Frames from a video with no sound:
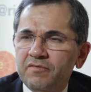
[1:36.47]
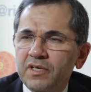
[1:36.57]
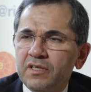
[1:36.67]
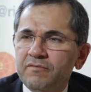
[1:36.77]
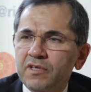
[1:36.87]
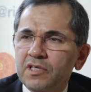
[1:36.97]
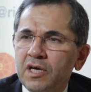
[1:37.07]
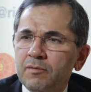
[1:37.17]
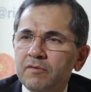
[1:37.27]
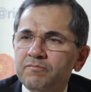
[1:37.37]
will, will
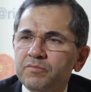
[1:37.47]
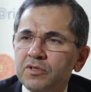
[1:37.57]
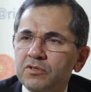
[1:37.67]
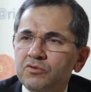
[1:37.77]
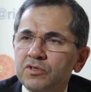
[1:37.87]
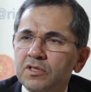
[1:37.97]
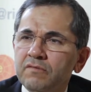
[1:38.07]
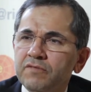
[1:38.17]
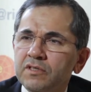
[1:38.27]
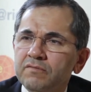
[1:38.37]
come up uh, to
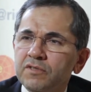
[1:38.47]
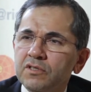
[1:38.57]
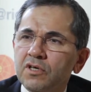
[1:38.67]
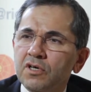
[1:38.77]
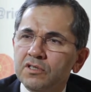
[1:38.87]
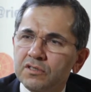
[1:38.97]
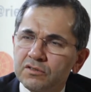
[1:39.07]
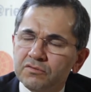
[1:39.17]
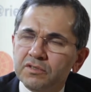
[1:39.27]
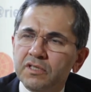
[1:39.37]
deal with, with
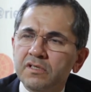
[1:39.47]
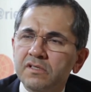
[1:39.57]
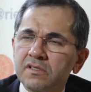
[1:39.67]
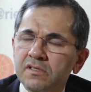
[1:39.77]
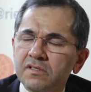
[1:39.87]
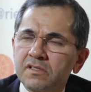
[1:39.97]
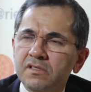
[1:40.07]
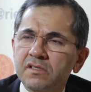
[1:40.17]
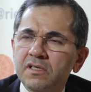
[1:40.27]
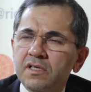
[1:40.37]
other
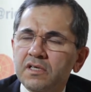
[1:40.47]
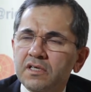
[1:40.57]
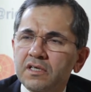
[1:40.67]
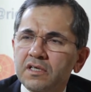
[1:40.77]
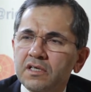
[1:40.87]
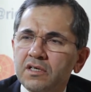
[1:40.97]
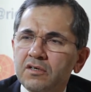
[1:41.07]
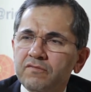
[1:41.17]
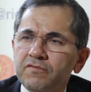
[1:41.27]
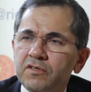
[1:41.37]
instances uh,
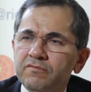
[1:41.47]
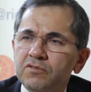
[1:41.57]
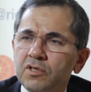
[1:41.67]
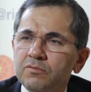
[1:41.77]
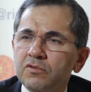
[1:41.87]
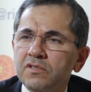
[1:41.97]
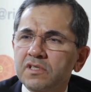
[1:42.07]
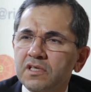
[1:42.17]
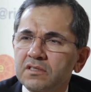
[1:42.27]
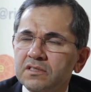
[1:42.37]
of, of troubles
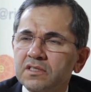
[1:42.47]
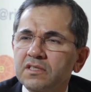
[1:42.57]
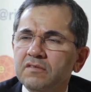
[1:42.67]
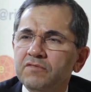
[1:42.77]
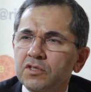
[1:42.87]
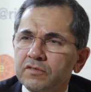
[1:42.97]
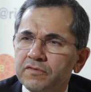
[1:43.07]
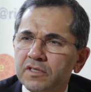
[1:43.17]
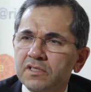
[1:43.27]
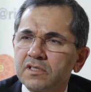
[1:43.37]
that uh, we are
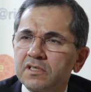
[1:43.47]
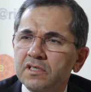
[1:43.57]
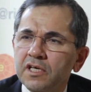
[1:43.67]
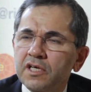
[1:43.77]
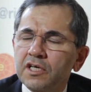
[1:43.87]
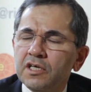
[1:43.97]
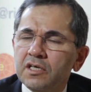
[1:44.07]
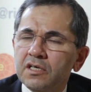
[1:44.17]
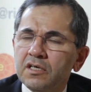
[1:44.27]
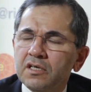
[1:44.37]
facing
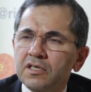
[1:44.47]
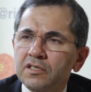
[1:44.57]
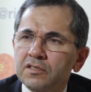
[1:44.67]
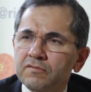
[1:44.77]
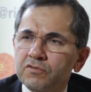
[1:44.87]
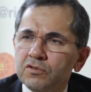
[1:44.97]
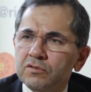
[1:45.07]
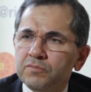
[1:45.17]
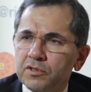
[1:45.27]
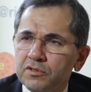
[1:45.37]
in the
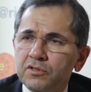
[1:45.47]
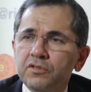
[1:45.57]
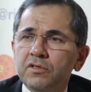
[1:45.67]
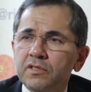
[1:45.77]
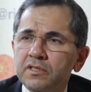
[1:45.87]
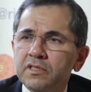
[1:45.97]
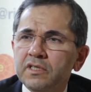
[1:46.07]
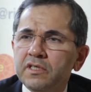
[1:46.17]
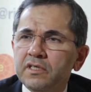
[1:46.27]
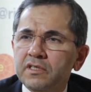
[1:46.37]
world, particularly
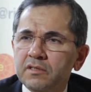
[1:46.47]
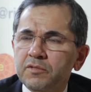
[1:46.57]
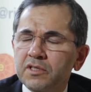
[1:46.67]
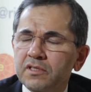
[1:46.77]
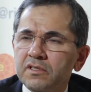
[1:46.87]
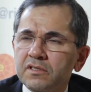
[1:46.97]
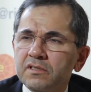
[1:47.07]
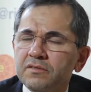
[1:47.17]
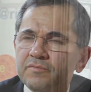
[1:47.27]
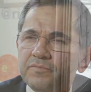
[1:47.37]
in the Middle East.